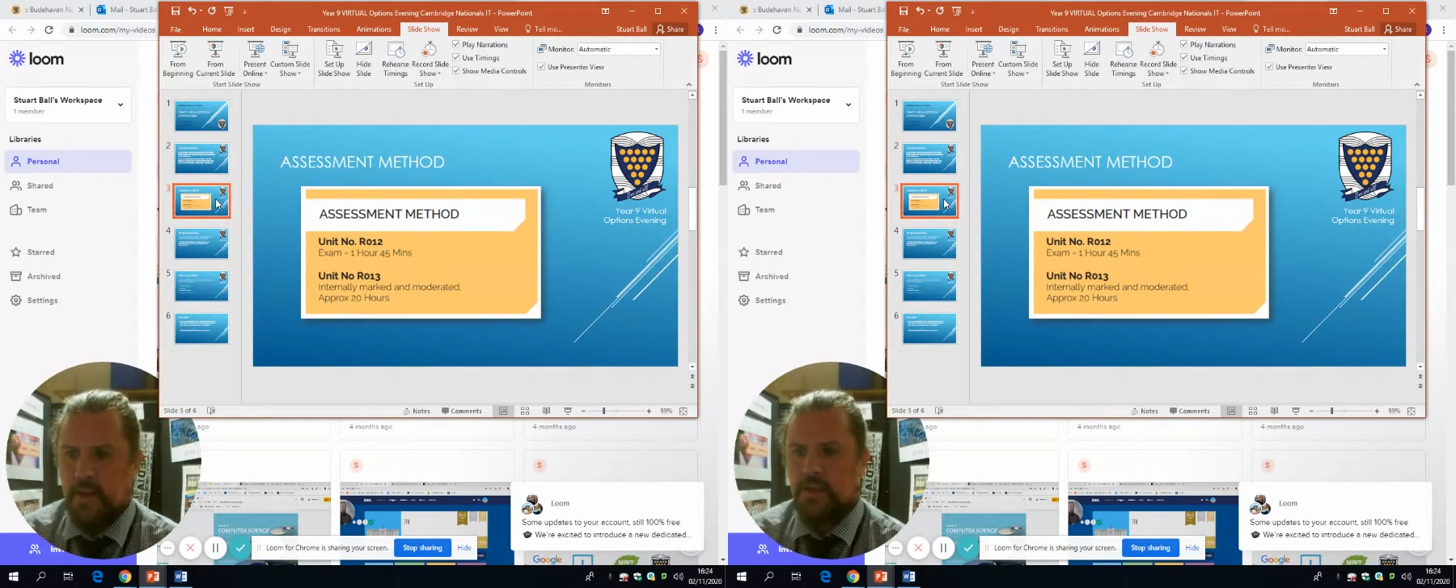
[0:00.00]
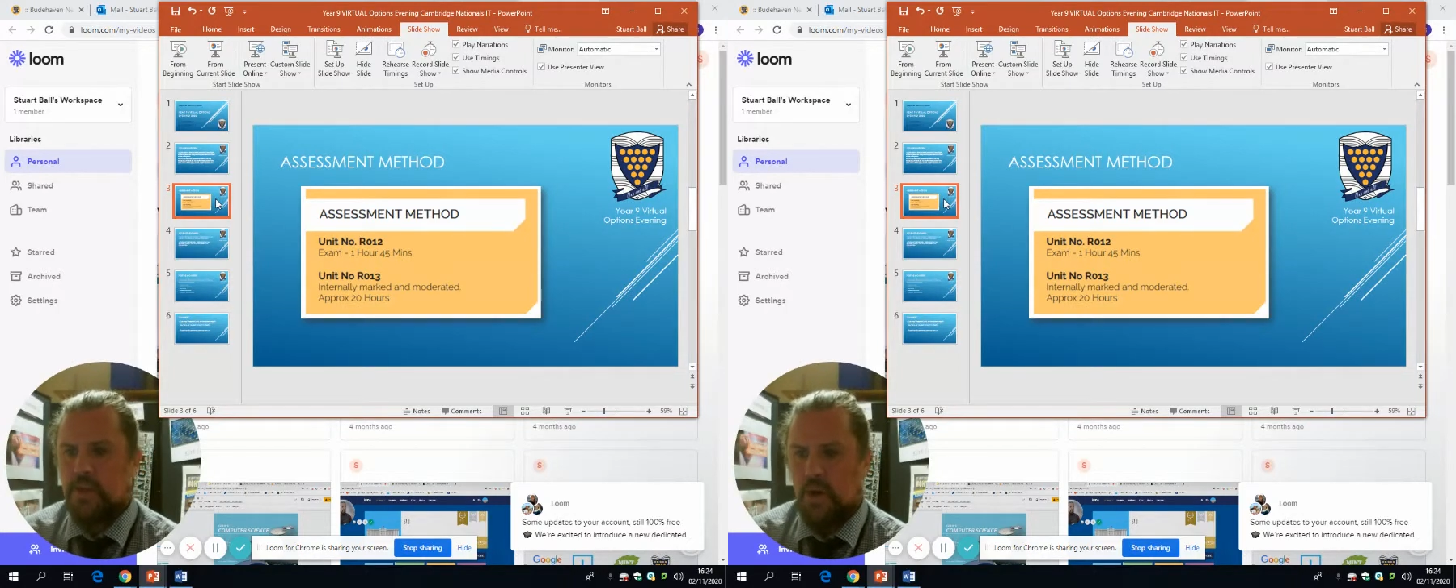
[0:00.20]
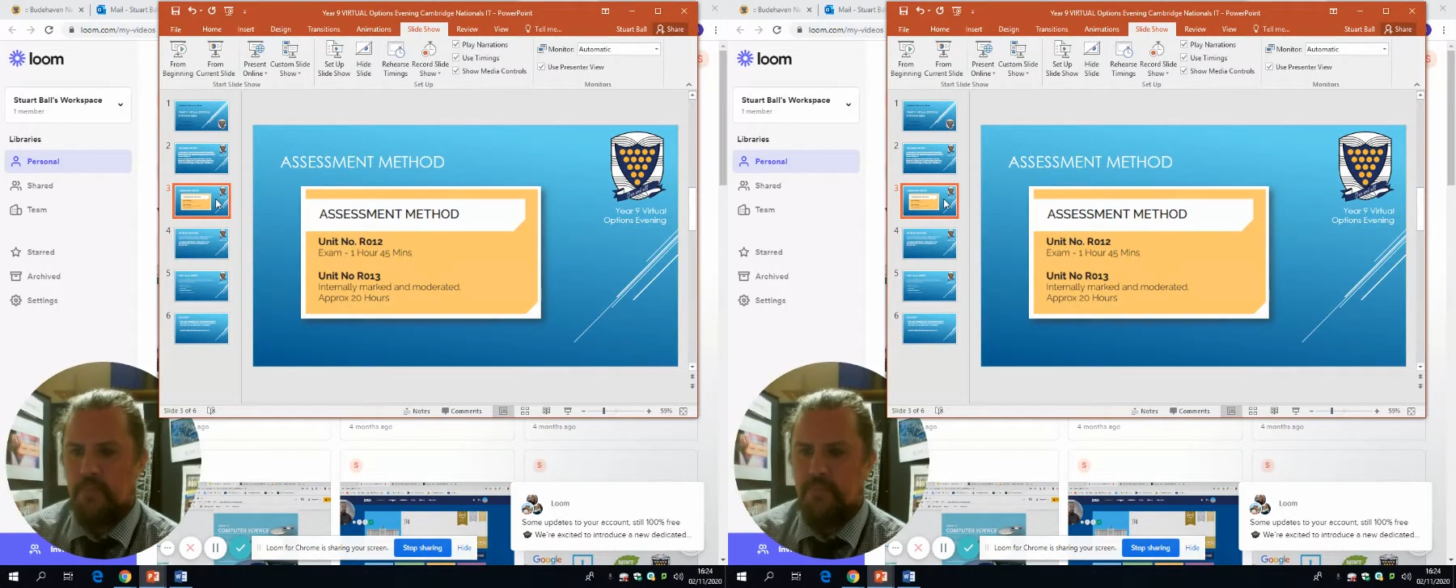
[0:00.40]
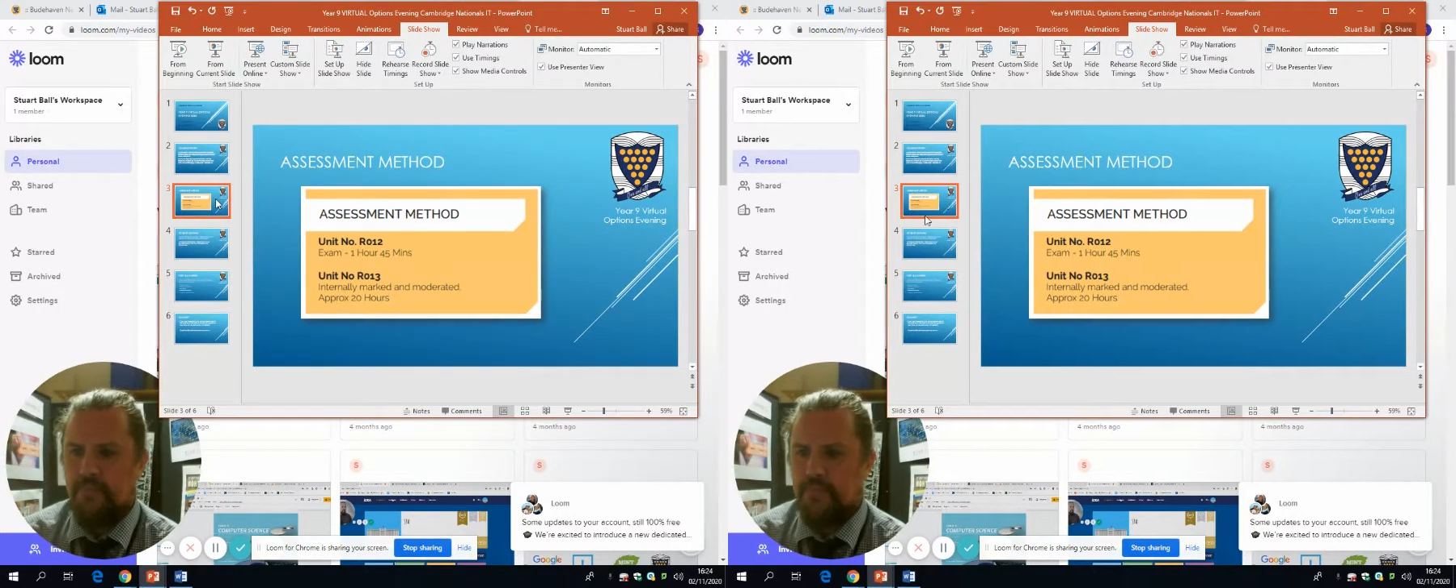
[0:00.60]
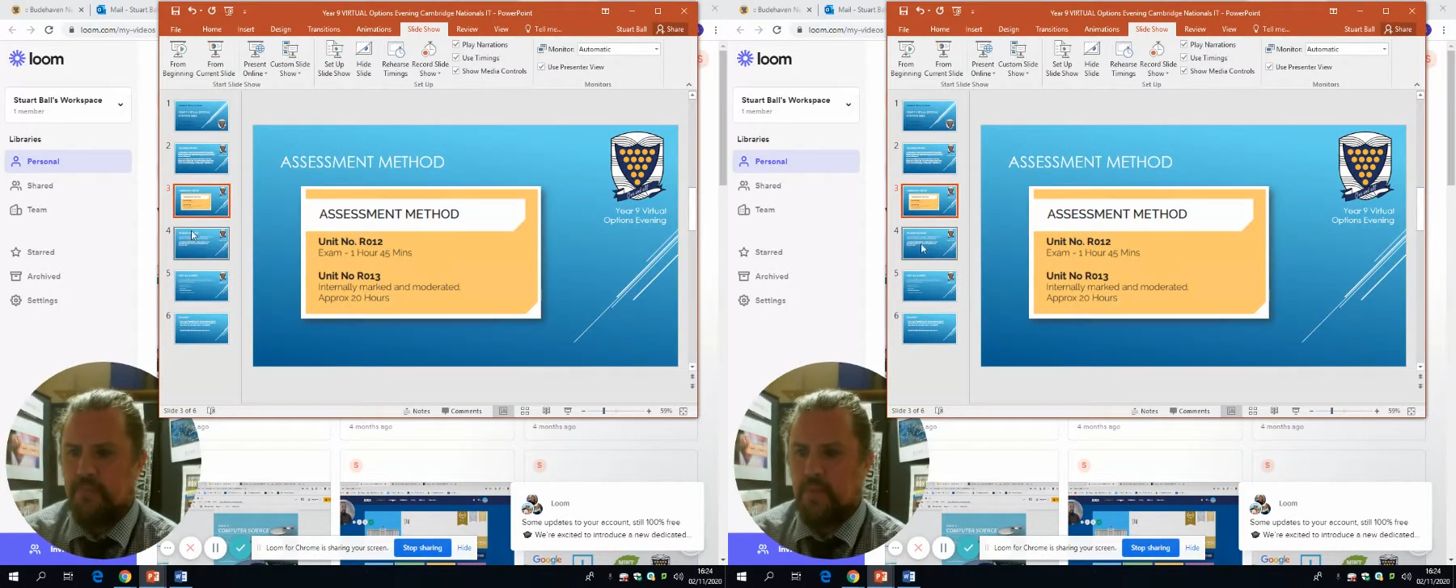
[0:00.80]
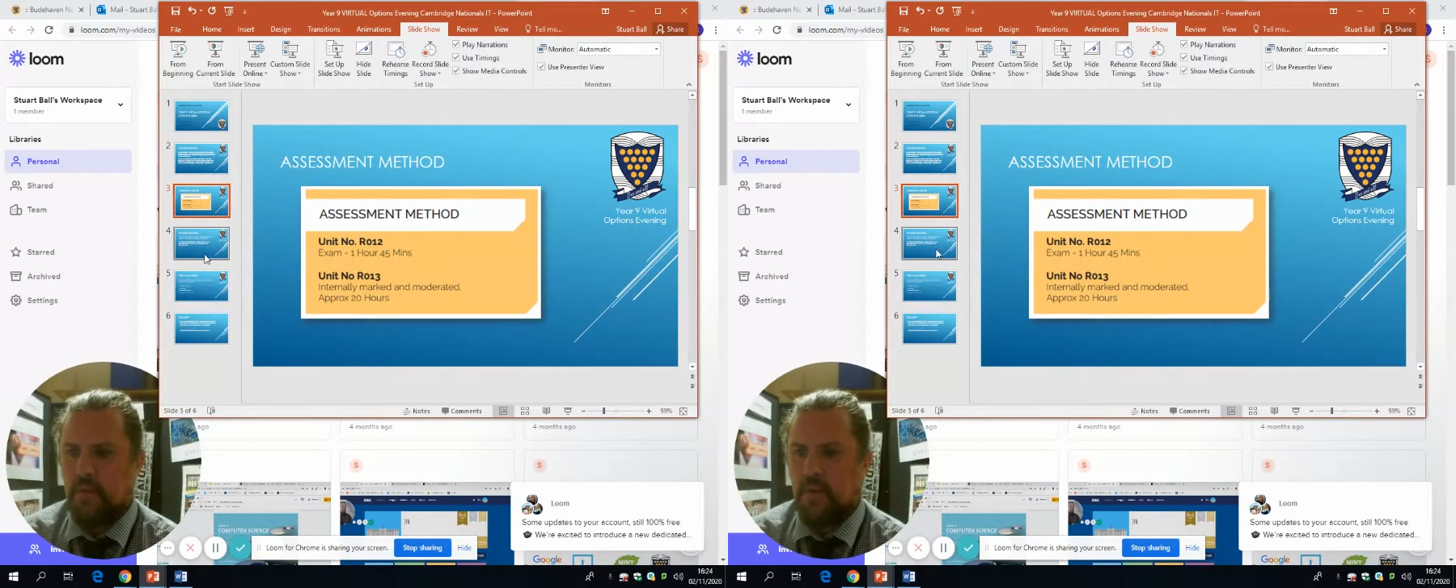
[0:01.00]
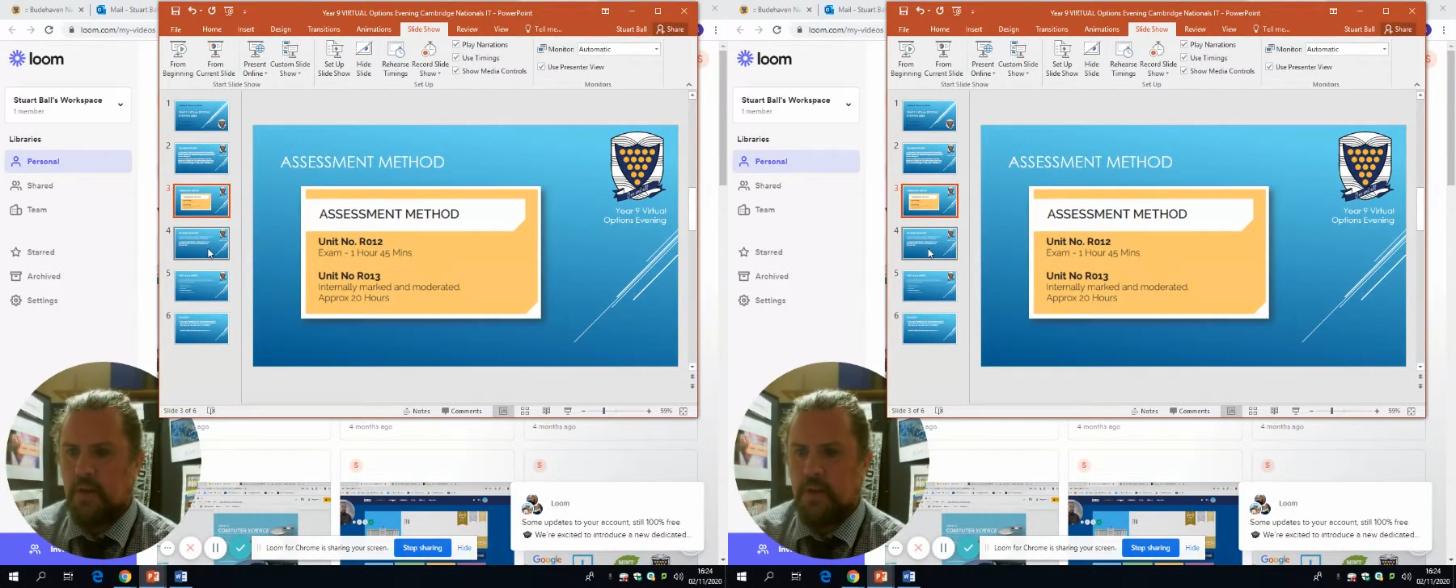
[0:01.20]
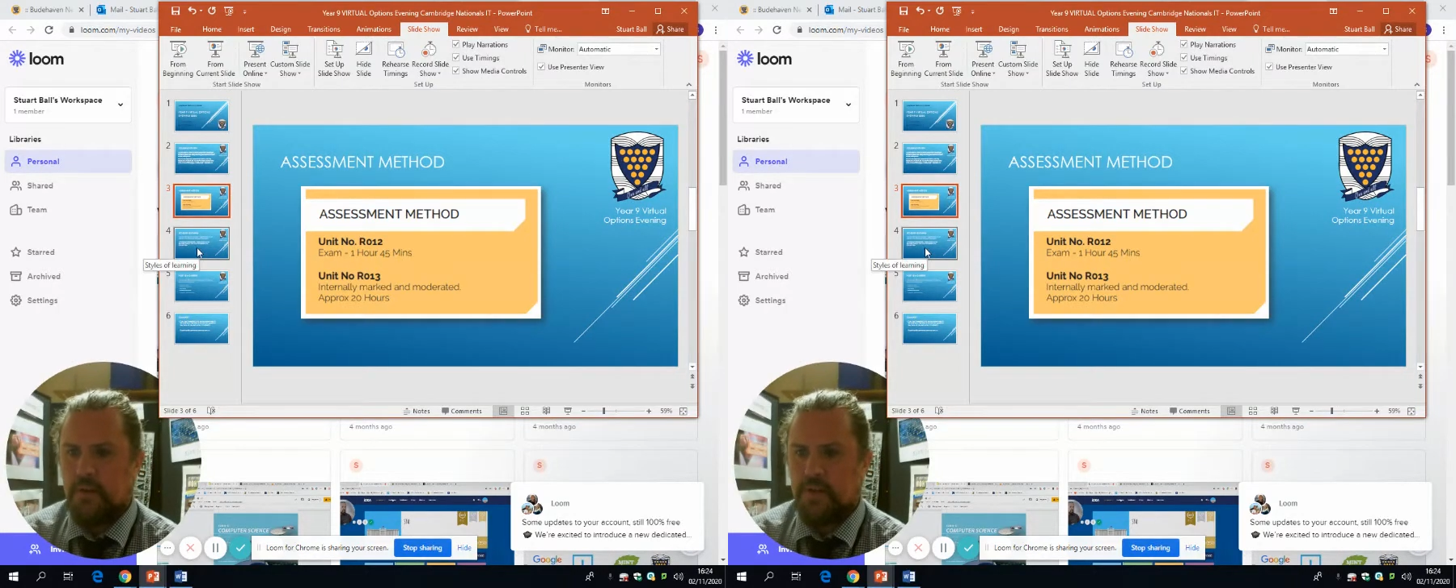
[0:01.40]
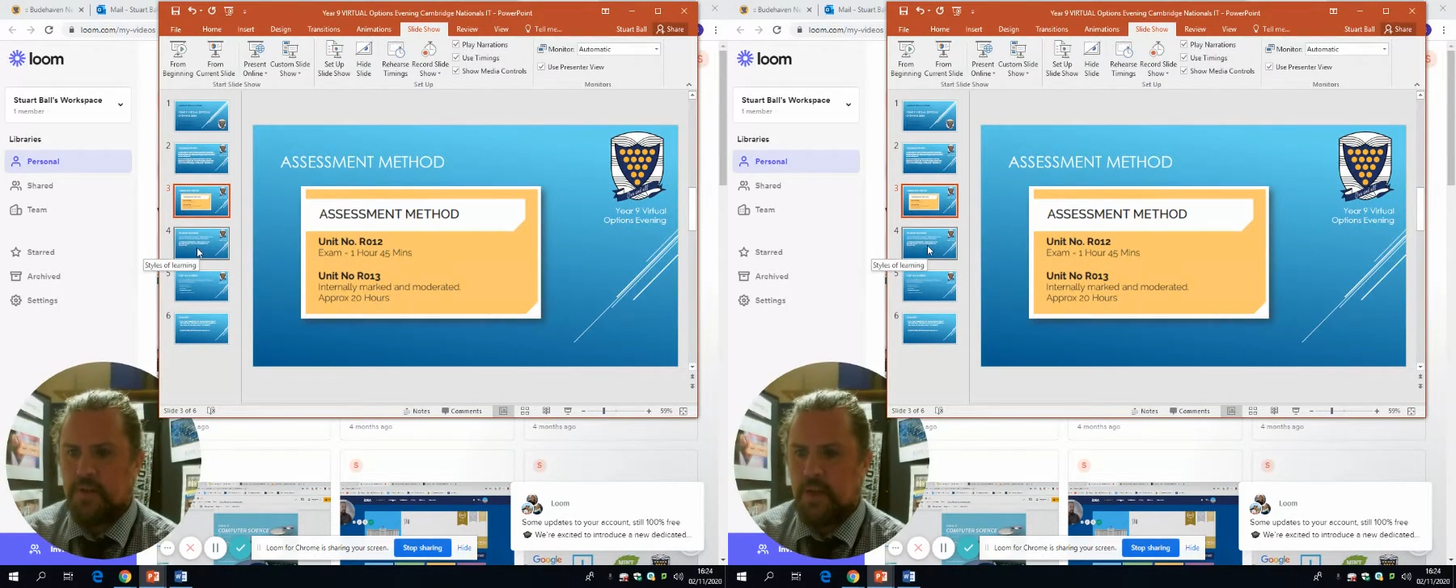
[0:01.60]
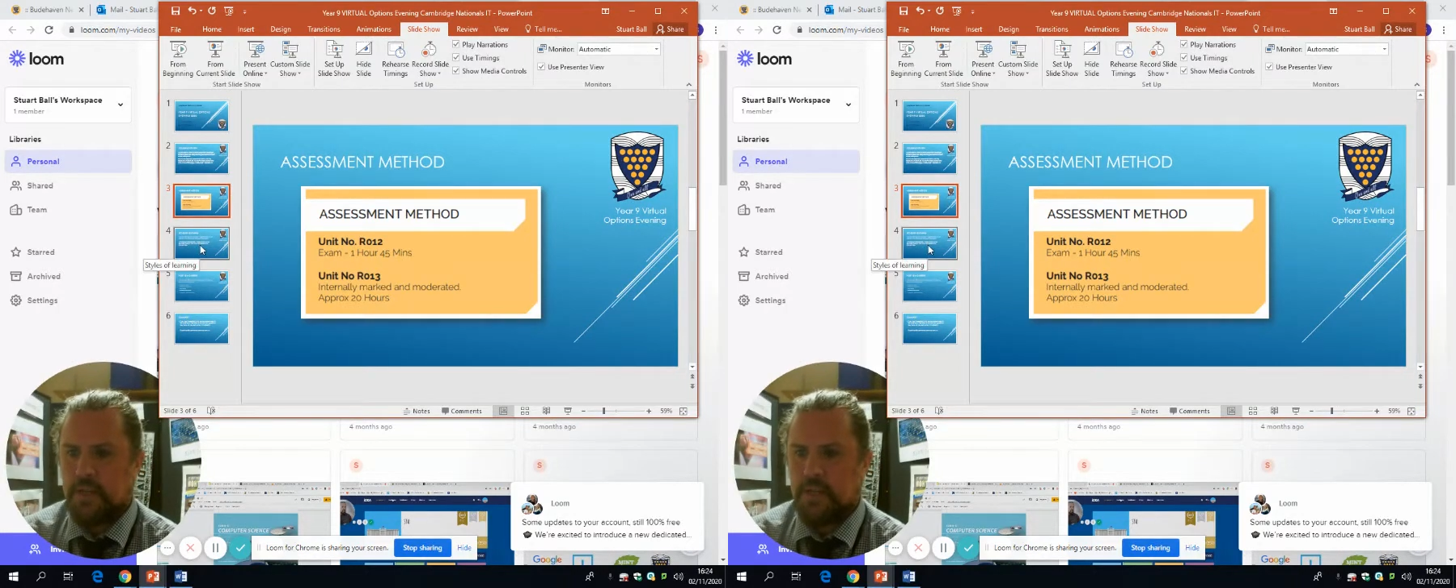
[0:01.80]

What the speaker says: So that's